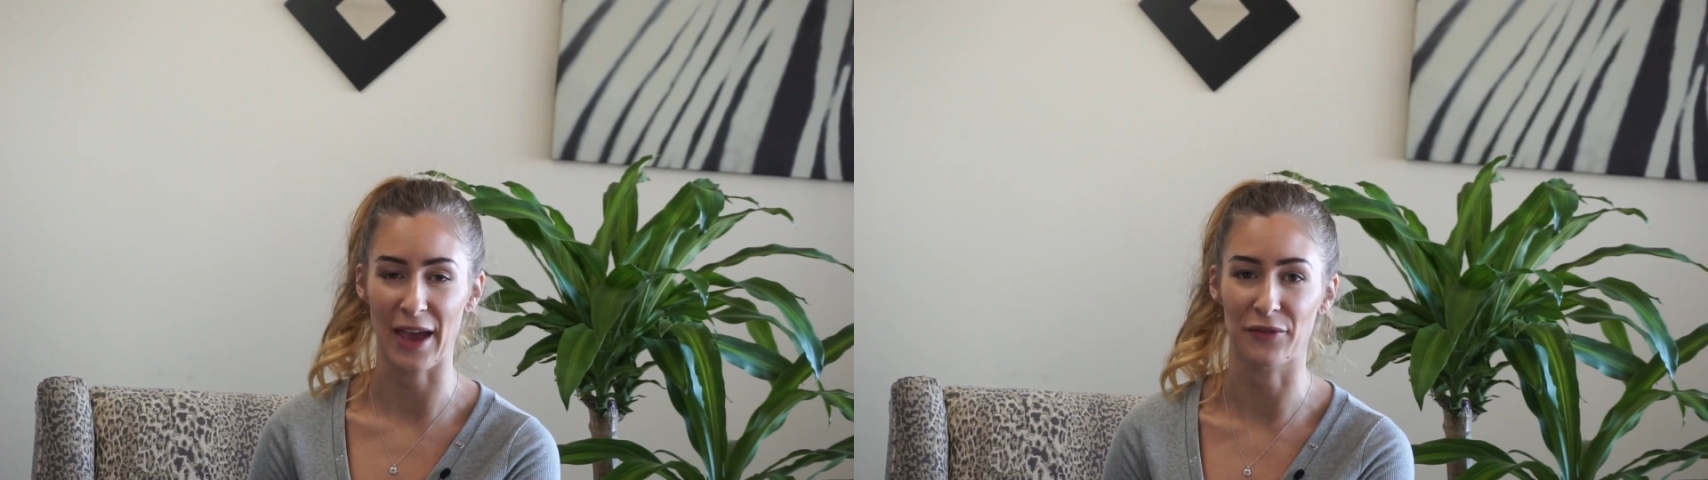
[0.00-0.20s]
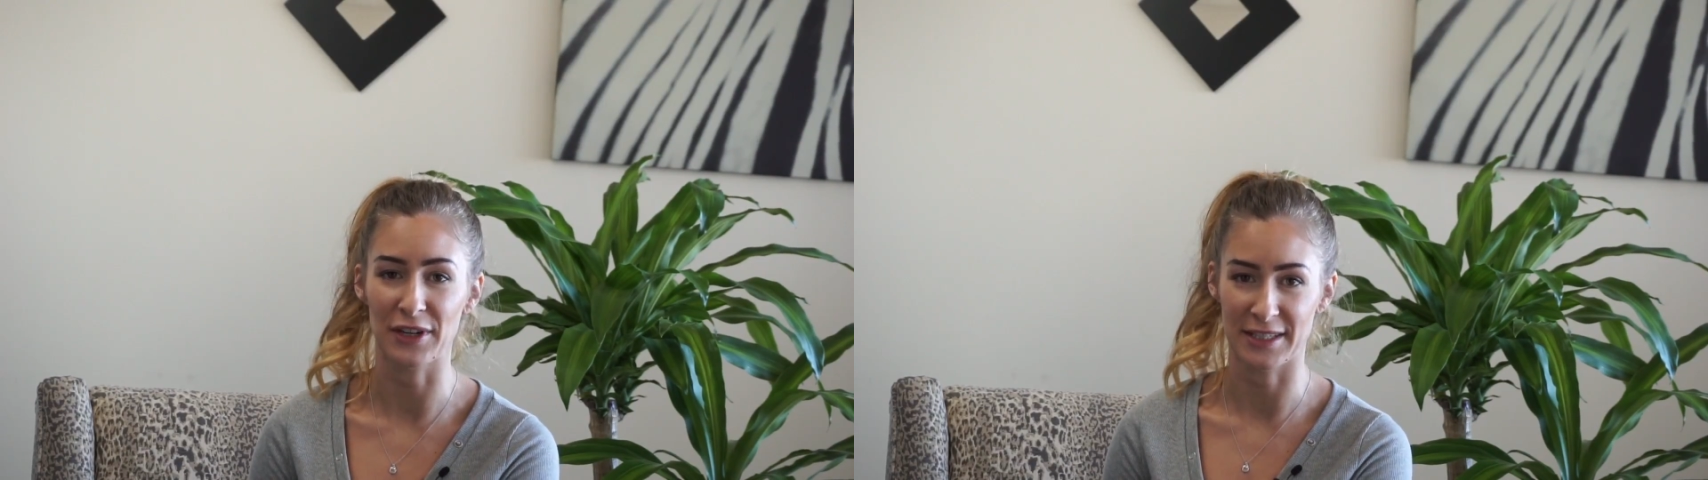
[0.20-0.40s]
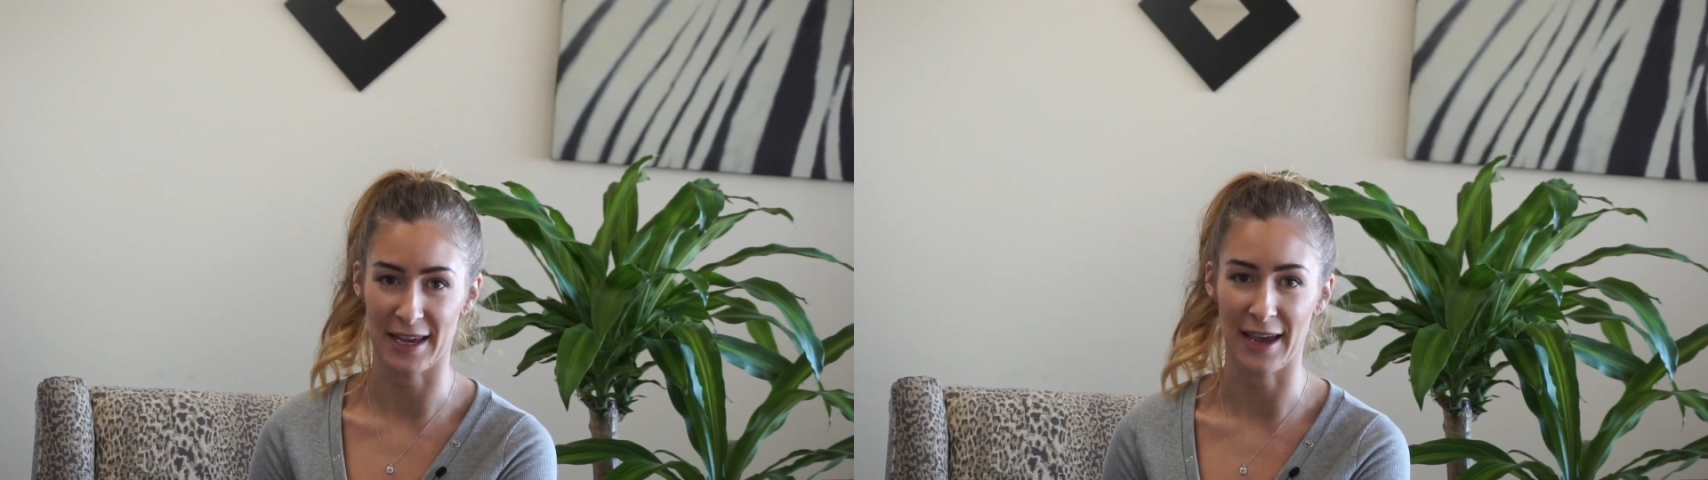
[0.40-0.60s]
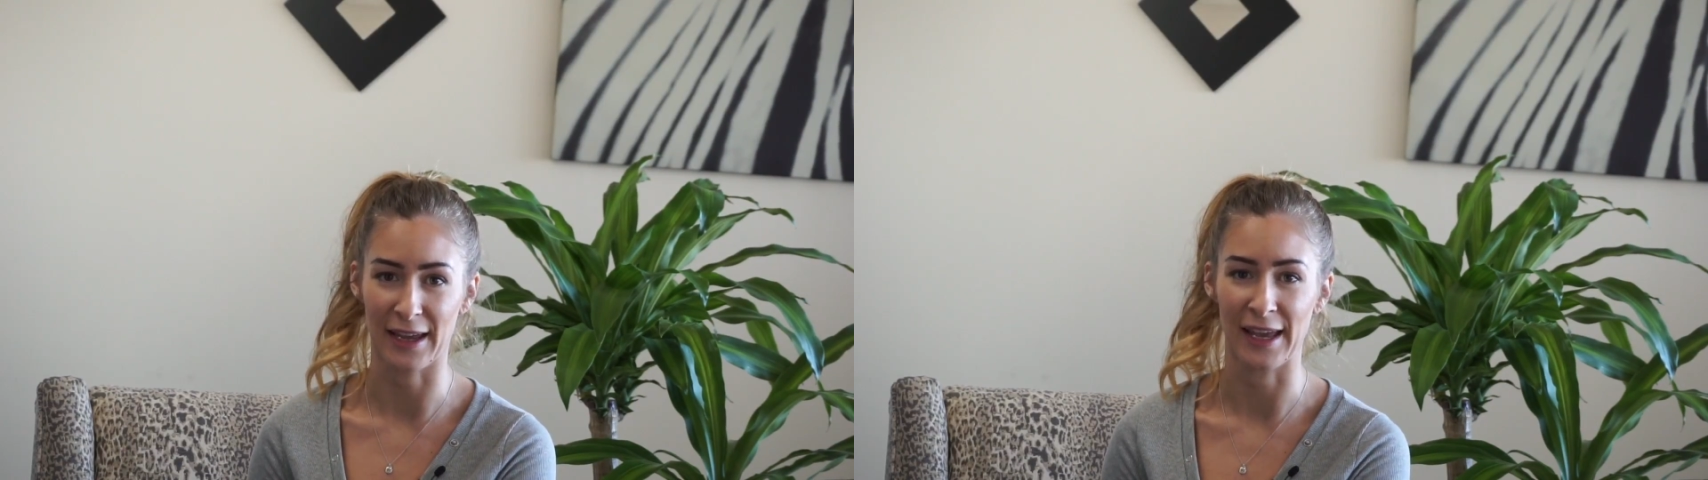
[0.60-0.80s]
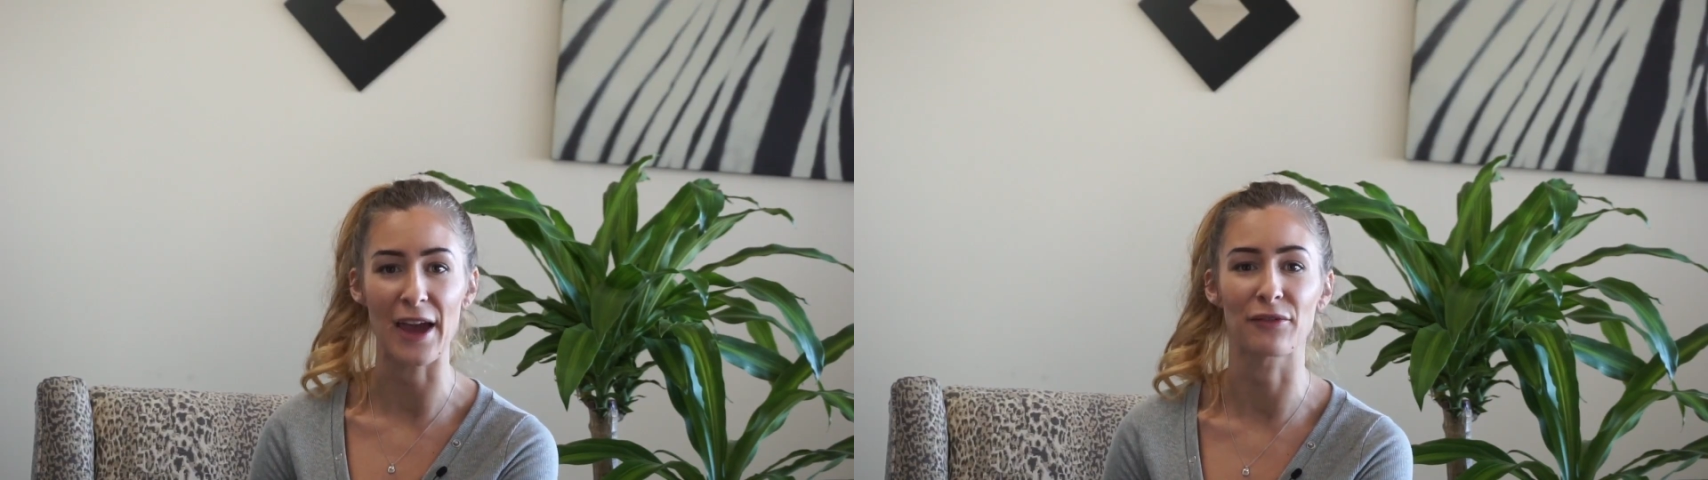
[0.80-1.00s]
every
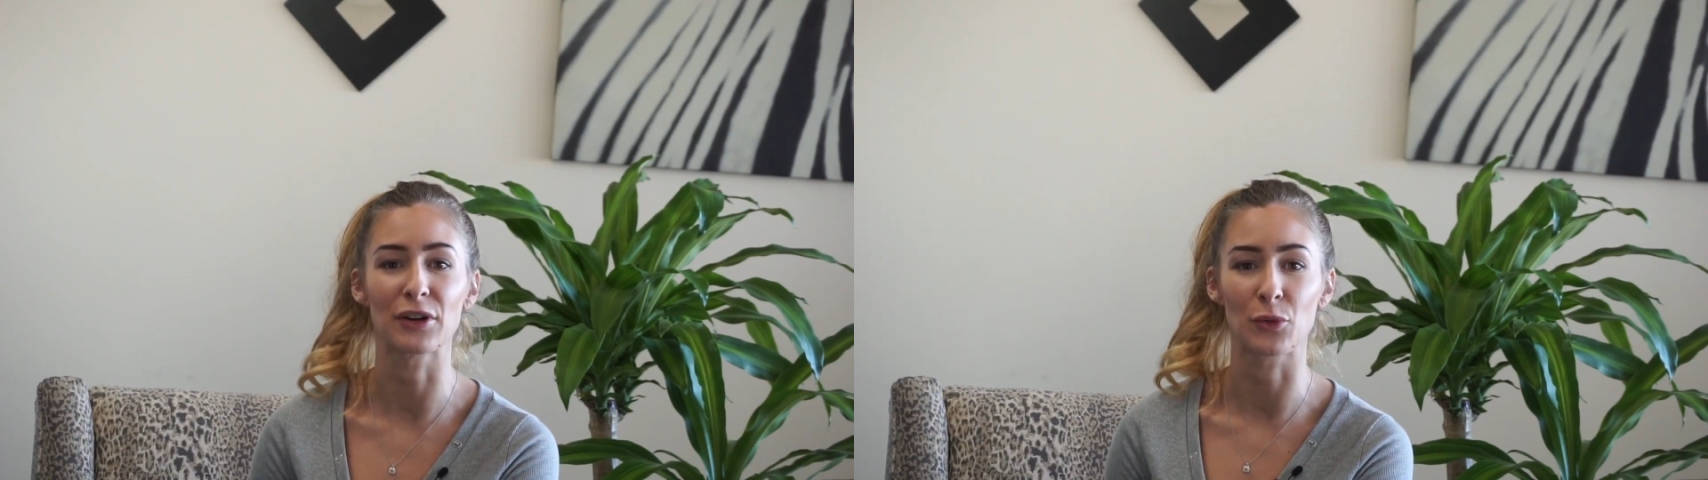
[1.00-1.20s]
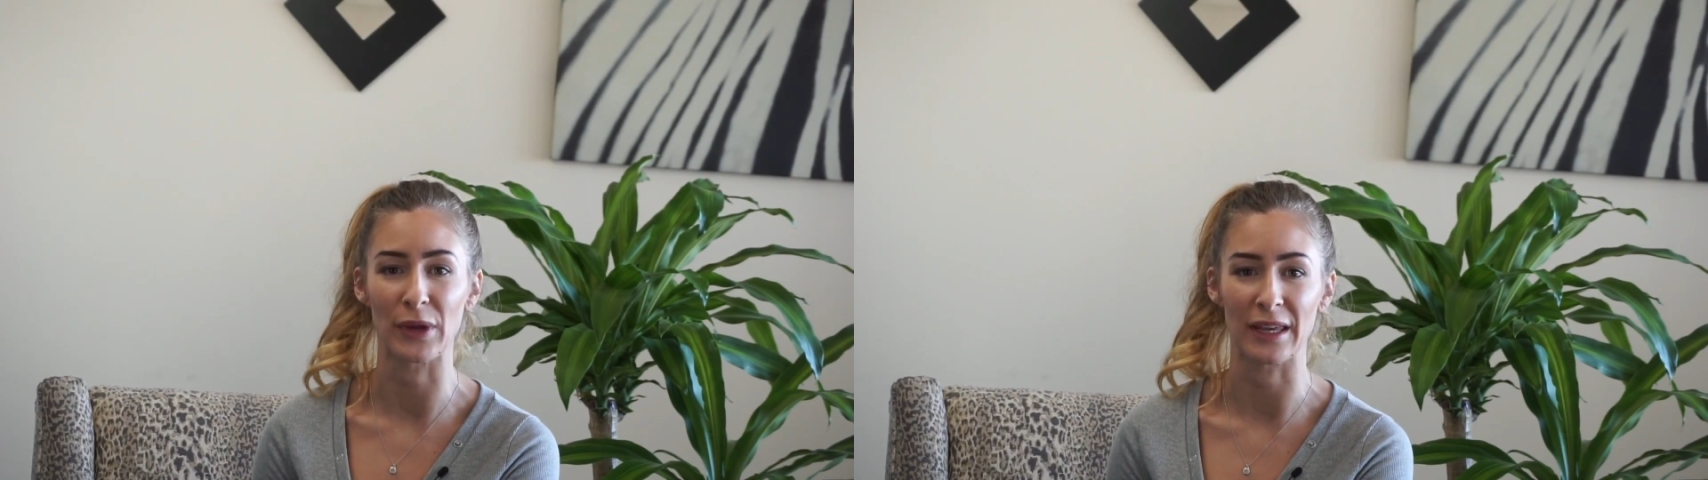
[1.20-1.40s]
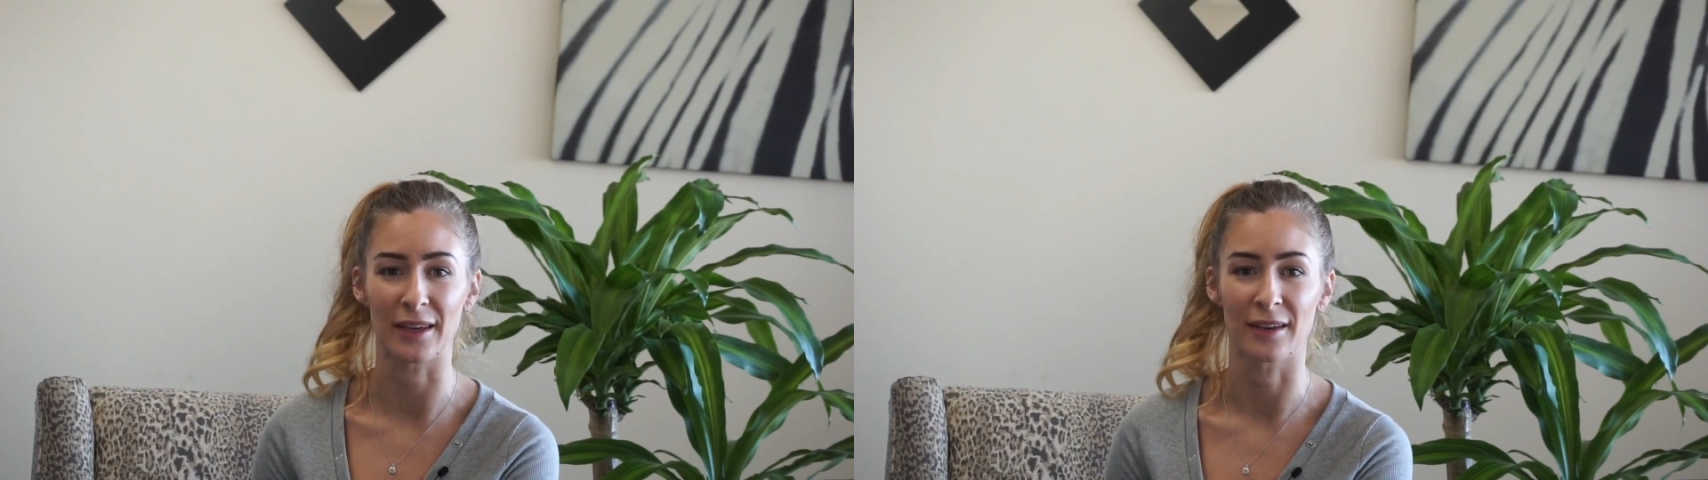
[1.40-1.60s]
day, every week,